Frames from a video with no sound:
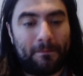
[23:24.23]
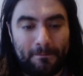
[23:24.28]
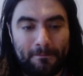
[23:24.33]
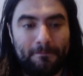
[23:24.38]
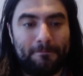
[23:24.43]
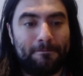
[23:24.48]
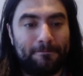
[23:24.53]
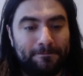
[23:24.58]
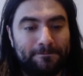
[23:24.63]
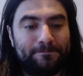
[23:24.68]

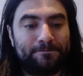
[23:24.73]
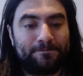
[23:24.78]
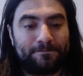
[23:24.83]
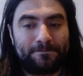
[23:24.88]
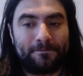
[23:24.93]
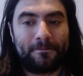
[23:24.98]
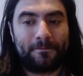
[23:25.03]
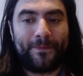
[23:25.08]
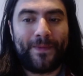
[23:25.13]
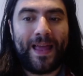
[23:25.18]
Mm-hmm.
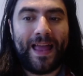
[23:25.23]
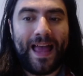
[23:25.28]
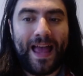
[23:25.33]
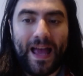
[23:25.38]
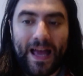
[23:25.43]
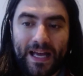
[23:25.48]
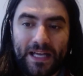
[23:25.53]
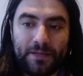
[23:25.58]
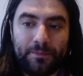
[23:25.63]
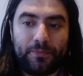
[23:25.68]

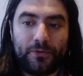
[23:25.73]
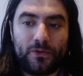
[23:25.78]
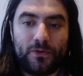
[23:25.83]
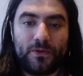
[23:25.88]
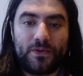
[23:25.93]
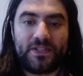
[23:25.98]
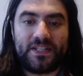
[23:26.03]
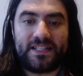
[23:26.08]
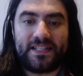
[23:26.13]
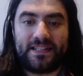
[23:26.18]
Ed
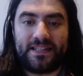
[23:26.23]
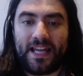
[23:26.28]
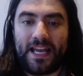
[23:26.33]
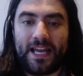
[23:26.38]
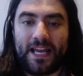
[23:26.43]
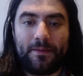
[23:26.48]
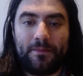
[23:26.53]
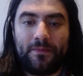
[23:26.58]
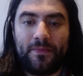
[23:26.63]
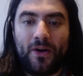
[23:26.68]
Balls is a
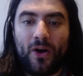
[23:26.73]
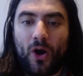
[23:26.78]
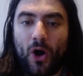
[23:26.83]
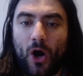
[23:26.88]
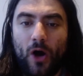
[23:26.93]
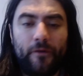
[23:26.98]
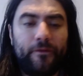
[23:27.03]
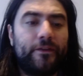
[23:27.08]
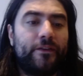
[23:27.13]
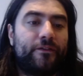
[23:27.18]
name
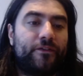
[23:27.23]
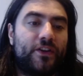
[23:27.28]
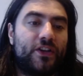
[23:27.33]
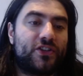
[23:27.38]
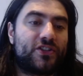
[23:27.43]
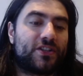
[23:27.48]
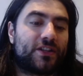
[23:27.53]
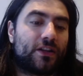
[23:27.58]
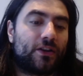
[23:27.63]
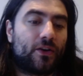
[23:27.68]
often
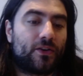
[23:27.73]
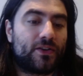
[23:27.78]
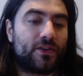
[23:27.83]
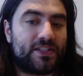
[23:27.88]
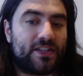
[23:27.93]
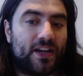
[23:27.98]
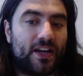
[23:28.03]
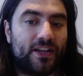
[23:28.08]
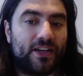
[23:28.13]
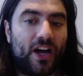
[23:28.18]
featured
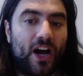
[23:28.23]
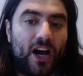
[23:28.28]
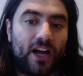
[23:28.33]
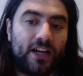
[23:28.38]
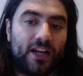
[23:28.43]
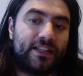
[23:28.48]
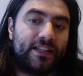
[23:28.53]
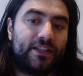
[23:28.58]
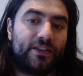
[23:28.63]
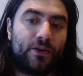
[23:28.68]
alongside
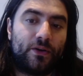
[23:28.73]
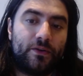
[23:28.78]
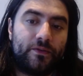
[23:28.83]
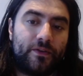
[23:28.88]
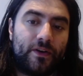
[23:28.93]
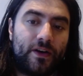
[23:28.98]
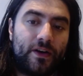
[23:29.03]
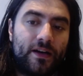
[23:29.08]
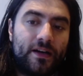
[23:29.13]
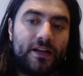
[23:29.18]
Eileen
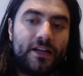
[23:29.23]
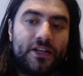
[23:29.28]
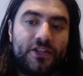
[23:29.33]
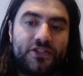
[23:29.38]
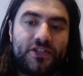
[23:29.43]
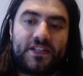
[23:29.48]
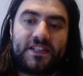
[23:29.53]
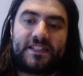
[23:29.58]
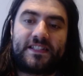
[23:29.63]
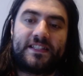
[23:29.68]
Over,
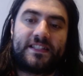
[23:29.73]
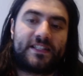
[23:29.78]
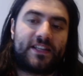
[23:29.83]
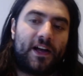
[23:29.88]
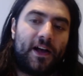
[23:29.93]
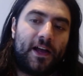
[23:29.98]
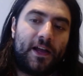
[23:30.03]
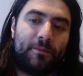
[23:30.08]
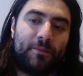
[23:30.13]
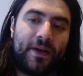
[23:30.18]
Justin
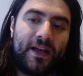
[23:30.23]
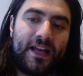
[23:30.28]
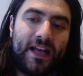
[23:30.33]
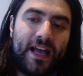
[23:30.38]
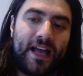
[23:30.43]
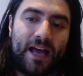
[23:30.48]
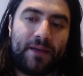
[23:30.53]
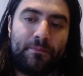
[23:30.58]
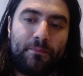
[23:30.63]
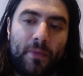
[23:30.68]
Time,
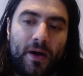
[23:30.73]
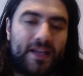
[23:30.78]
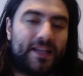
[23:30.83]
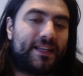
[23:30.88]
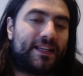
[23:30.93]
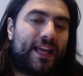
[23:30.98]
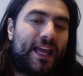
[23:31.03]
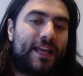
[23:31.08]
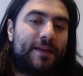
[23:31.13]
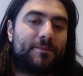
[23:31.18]
and
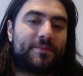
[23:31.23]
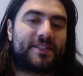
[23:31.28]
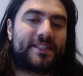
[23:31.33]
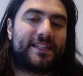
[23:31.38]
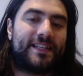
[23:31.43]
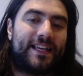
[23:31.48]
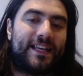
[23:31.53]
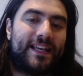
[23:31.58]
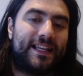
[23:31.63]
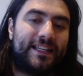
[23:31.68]
Mike
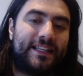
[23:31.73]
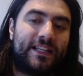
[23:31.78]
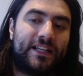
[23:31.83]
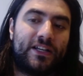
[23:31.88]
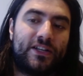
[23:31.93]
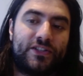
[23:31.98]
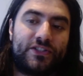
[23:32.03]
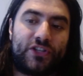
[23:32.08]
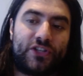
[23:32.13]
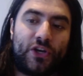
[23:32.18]
Gapes in
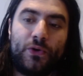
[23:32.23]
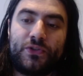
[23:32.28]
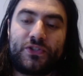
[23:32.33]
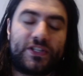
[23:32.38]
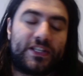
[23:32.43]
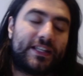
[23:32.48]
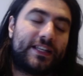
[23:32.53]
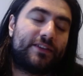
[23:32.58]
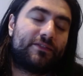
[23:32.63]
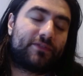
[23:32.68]

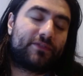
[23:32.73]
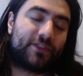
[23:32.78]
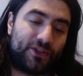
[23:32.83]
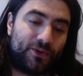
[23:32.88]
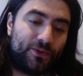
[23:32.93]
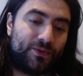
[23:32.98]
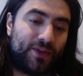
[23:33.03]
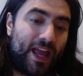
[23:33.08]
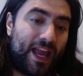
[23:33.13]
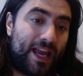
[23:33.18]
Totally
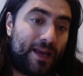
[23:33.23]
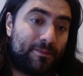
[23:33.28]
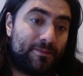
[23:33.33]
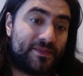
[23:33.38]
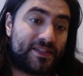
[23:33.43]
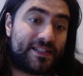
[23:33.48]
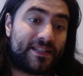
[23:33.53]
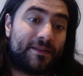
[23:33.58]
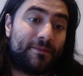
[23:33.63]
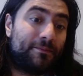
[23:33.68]
Real
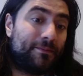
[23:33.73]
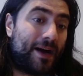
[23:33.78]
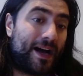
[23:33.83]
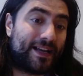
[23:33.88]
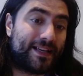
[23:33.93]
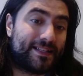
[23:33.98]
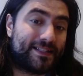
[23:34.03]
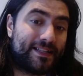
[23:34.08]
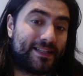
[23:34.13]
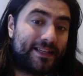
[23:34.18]
Names
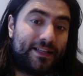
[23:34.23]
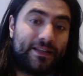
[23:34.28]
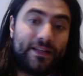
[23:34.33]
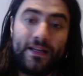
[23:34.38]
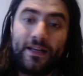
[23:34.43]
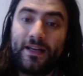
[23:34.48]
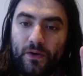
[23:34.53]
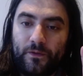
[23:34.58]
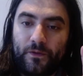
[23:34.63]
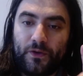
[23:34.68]
magazine.
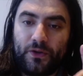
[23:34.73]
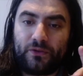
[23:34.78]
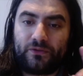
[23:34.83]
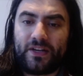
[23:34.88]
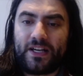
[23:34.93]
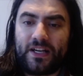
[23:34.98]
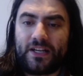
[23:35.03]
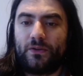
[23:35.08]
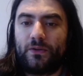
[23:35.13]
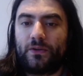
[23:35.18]
For the
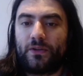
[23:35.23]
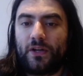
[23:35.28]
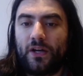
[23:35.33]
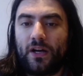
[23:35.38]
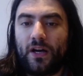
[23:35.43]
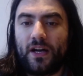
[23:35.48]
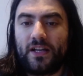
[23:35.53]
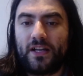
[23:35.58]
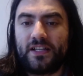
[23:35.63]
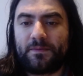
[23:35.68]
record, her
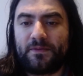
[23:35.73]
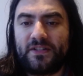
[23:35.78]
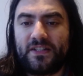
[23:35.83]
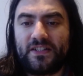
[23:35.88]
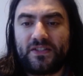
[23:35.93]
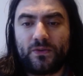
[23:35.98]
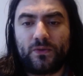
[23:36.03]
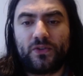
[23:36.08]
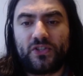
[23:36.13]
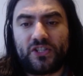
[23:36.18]
husband
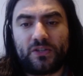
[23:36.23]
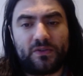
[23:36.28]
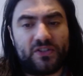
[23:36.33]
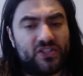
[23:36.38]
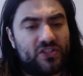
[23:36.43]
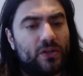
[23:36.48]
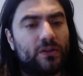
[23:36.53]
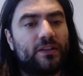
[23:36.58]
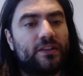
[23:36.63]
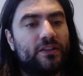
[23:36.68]
is also a
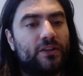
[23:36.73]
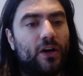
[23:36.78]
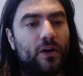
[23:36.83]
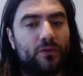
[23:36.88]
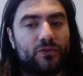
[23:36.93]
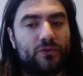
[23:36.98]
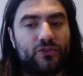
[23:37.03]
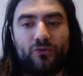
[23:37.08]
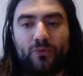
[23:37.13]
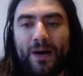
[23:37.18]
solid
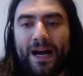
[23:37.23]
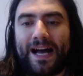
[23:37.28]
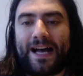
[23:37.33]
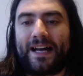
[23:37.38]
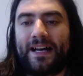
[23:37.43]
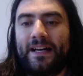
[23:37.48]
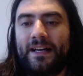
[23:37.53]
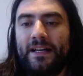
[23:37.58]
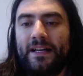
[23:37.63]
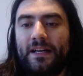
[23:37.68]
gold twat,
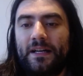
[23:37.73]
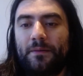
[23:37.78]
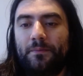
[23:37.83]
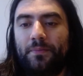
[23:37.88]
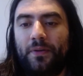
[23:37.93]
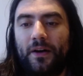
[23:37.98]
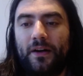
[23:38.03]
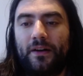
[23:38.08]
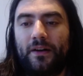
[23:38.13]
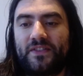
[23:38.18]

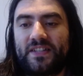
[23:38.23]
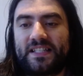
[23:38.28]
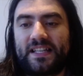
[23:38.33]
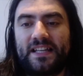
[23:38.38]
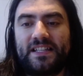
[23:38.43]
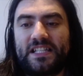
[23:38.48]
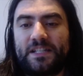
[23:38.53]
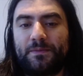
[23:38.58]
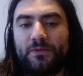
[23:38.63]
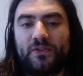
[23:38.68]
but the
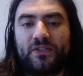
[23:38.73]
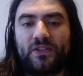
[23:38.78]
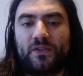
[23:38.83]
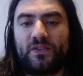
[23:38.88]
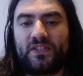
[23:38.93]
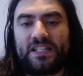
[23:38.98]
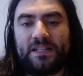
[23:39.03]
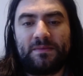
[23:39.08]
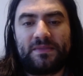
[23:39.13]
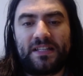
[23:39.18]
Sensibles
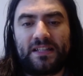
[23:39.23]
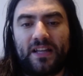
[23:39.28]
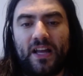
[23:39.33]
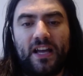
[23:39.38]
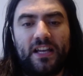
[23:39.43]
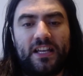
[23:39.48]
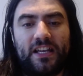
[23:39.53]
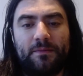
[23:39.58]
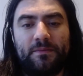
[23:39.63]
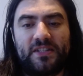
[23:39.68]
don't seem to
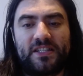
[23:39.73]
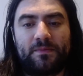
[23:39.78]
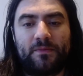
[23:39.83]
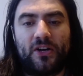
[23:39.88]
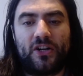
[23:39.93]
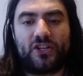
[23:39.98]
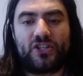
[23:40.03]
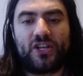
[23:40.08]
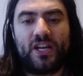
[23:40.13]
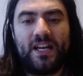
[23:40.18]
like him as
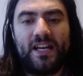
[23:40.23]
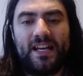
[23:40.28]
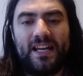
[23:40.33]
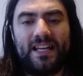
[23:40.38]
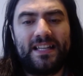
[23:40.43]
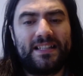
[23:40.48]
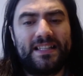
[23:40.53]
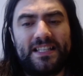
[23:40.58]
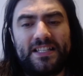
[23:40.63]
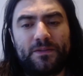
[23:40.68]
much,
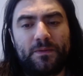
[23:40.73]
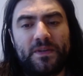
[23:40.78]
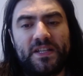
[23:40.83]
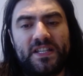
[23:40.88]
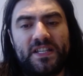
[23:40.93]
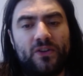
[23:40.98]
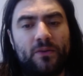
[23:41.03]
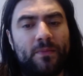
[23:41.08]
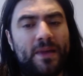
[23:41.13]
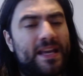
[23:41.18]
at least when
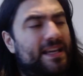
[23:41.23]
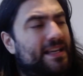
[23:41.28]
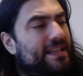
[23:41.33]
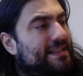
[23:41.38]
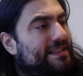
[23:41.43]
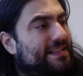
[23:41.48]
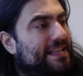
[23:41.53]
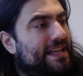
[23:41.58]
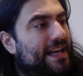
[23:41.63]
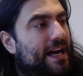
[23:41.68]
he's not making a
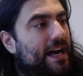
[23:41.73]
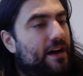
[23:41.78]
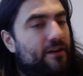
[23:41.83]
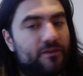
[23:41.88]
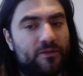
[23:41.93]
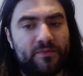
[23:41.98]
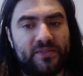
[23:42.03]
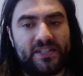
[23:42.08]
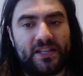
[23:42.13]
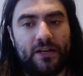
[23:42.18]
tit out of
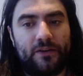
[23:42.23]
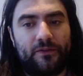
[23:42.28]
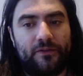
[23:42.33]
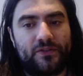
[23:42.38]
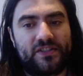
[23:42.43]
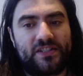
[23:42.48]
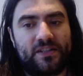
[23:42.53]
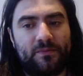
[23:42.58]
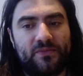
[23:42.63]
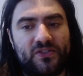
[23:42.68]
himself
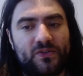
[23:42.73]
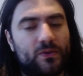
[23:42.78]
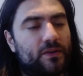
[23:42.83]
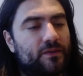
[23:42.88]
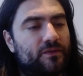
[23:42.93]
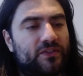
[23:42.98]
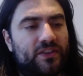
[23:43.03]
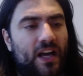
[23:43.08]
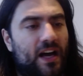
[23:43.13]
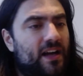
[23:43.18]
on some sort
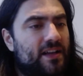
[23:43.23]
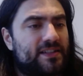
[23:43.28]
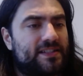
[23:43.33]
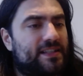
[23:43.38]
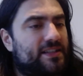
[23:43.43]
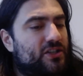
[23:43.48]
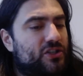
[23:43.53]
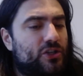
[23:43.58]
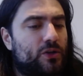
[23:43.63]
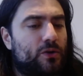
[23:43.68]
of
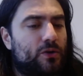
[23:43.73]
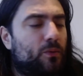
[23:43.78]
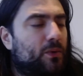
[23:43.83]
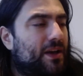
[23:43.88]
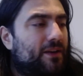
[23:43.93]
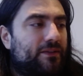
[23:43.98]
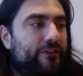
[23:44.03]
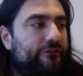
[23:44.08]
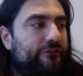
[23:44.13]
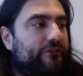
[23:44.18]
dancing show or
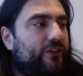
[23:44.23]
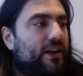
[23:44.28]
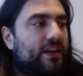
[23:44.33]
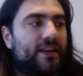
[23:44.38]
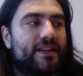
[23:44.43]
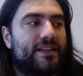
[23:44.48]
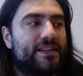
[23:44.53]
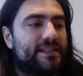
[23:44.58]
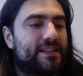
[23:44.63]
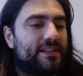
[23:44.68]
whatever the fuck
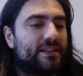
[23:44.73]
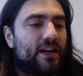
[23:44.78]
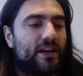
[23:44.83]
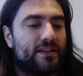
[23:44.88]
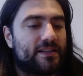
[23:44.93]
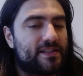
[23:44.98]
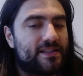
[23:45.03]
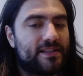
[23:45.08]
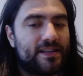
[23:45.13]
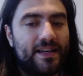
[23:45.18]
it is he
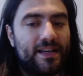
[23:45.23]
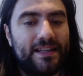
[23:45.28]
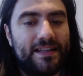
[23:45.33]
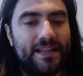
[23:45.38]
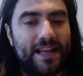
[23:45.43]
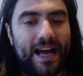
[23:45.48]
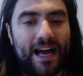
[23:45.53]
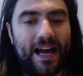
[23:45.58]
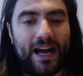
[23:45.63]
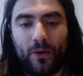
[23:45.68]
does
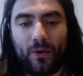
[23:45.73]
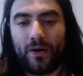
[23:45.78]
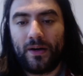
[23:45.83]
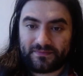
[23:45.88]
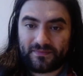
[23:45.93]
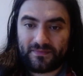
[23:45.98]
now.